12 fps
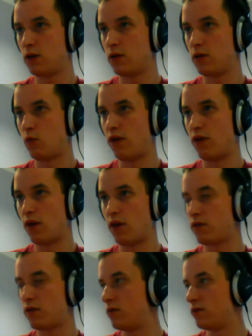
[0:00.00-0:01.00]

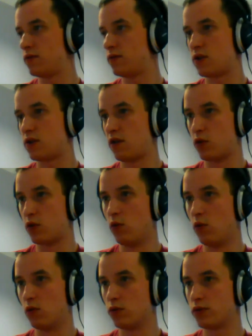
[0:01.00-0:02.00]
wavelength and stuff at
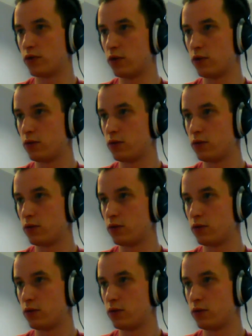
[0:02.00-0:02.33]
all. So